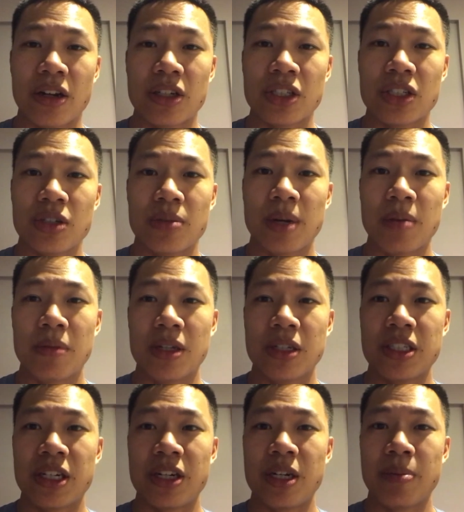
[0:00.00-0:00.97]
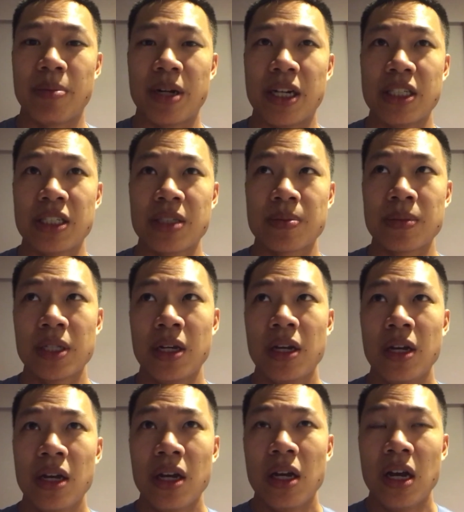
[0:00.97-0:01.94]
also my military press.
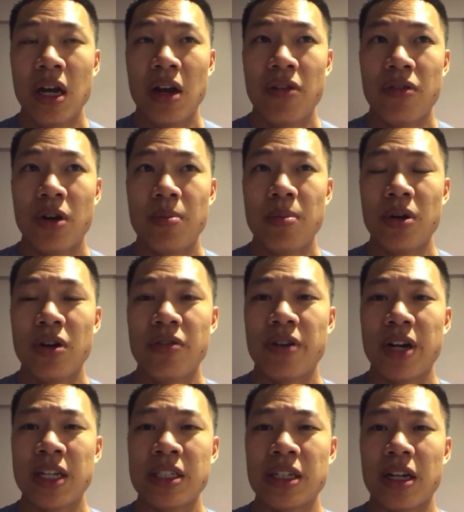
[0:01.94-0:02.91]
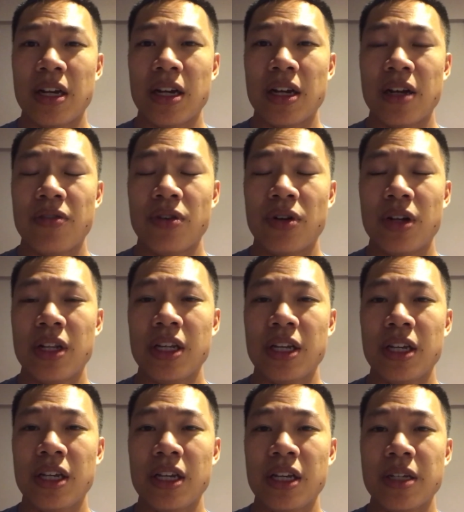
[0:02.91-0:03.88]
For both, for
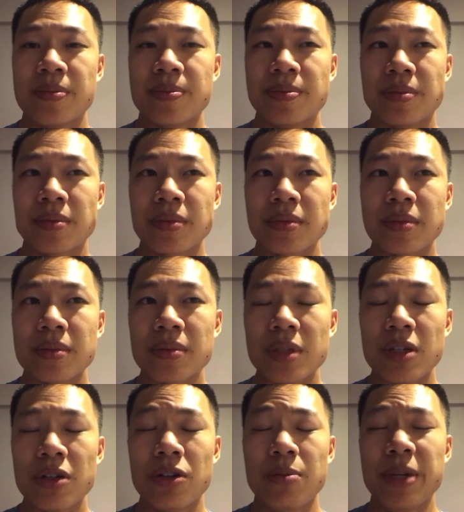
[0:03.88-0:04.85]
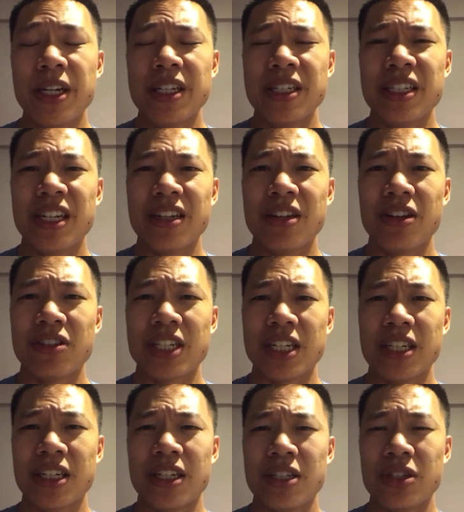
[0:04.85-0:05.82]
the Romanian deadlifts, I did a